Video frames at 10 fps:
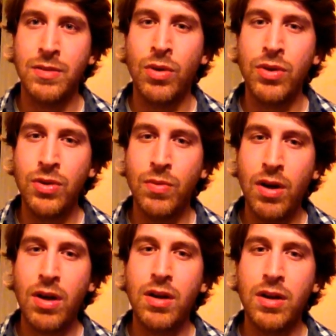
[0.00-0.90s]
What you
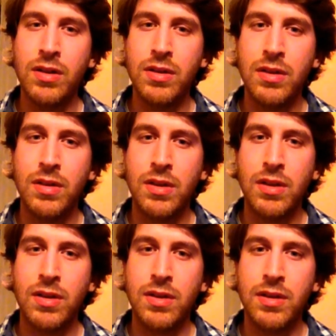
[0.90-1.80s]
are
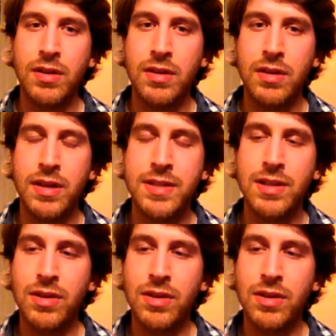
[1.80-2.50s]
is